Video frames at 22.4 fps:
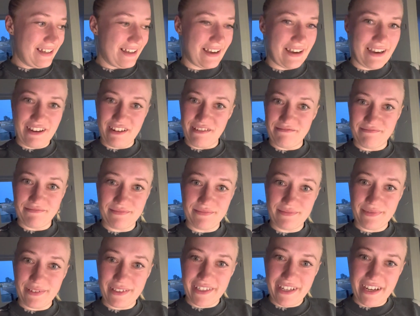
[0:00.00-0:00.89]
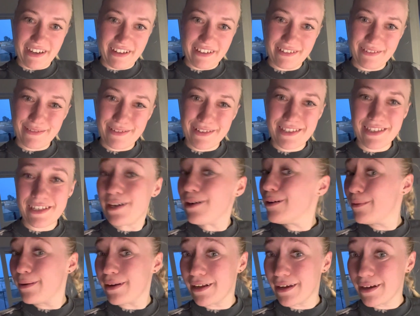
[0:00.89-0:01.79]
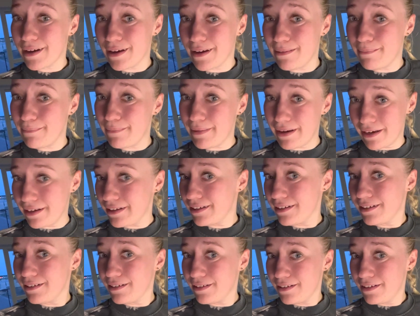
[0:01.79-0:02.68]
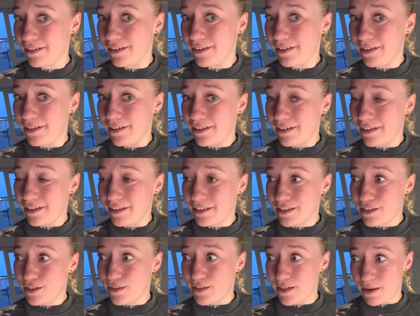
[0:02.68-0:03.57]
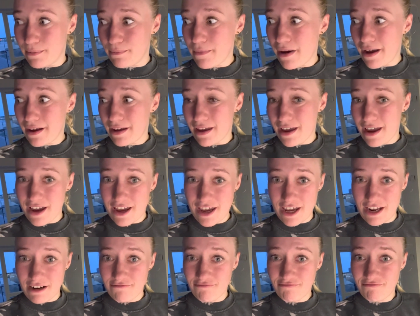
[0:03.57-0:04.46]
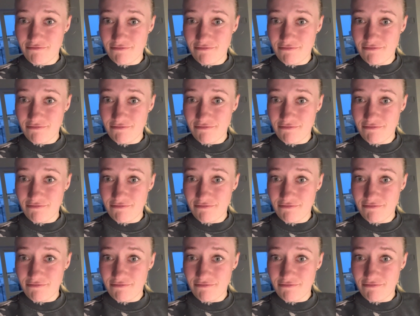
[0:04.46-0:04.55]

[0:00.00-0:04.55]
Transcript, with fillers: Um, but yeah, we'll see you when I came back to Denmark again.